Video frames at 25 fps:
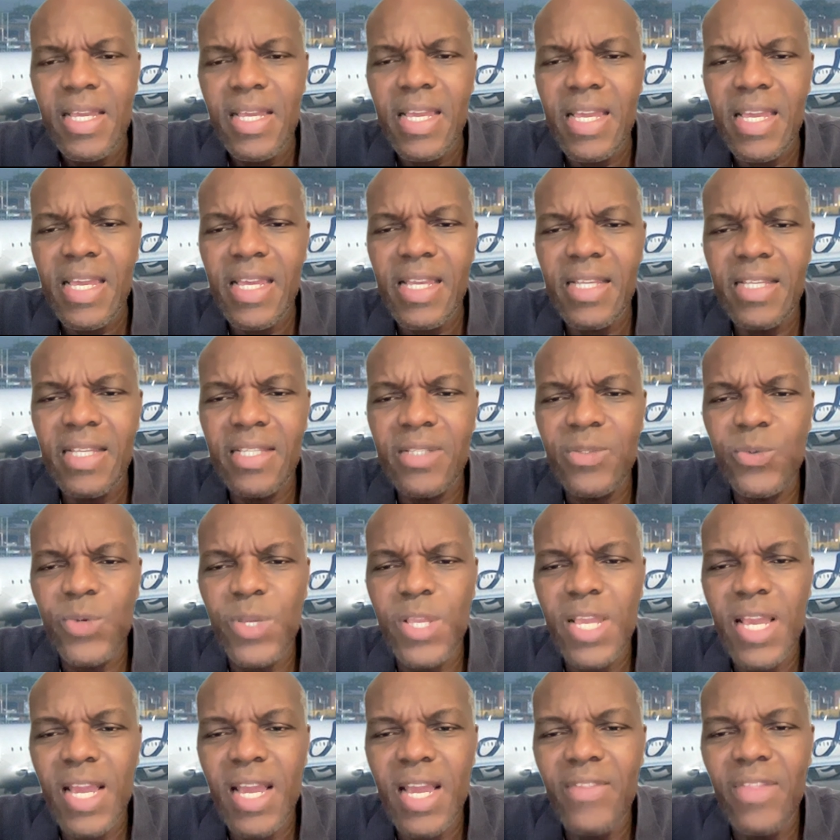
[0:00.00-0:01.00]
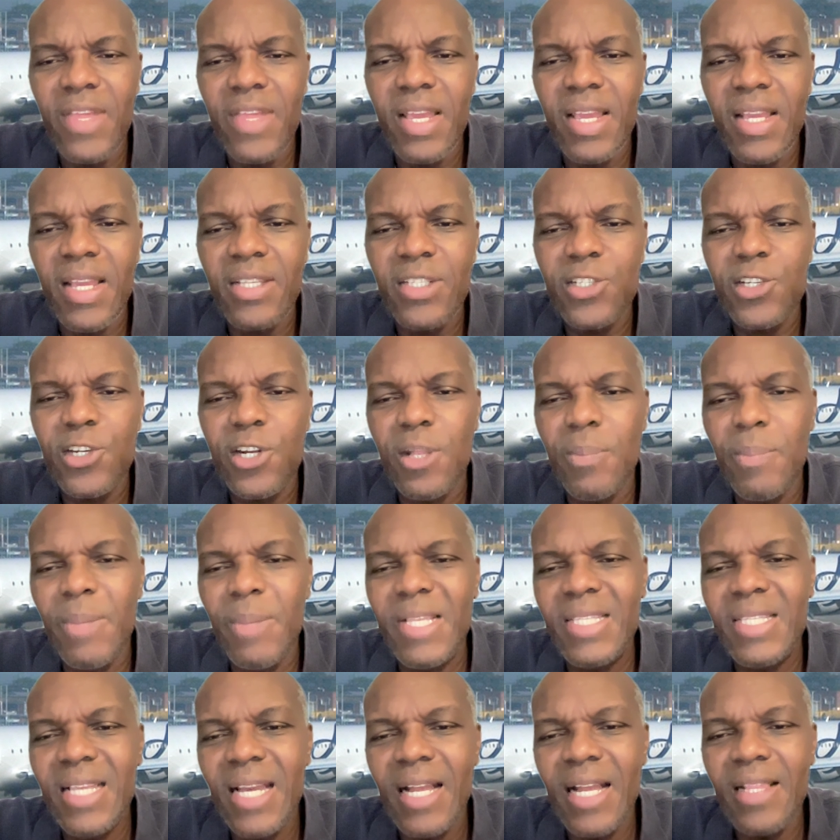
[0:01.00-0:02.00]
is where you have it's called
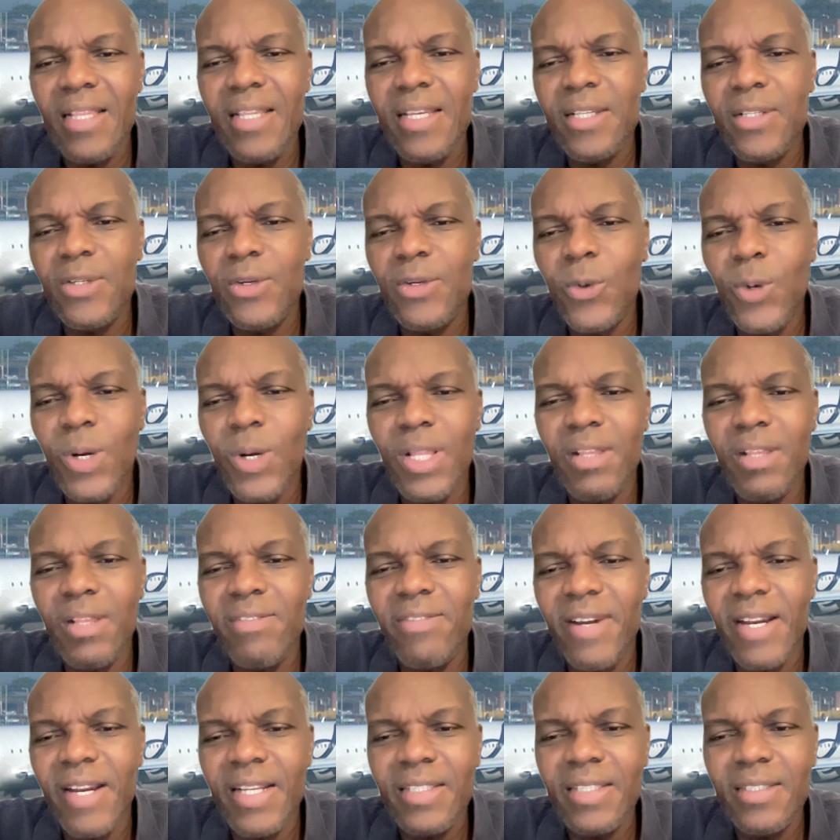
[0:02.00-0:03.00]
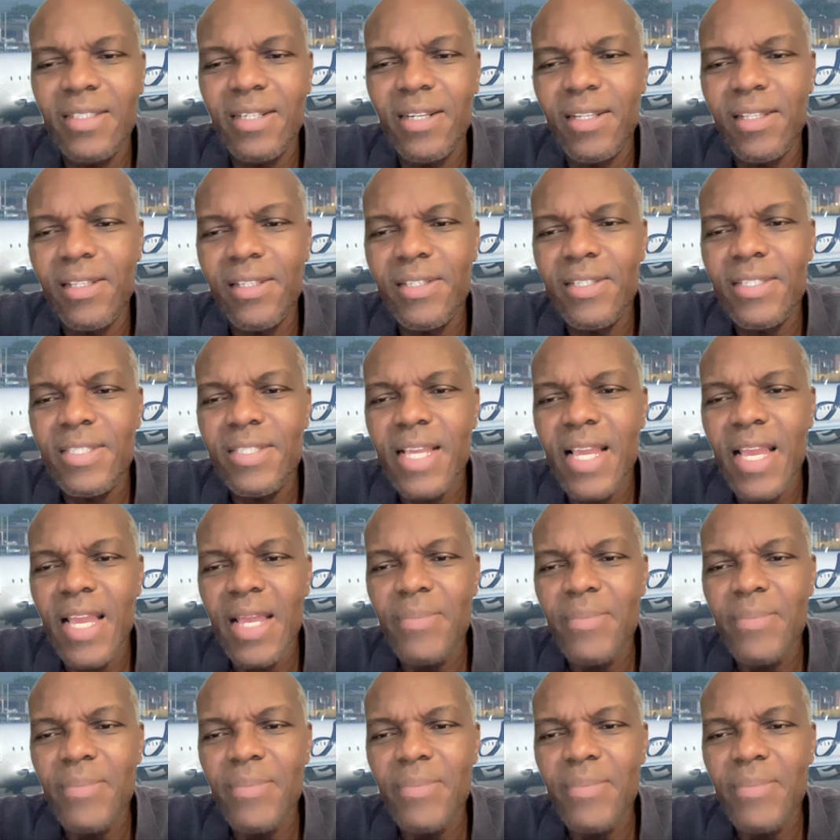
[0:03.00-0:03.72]
medallion qualifying dollars,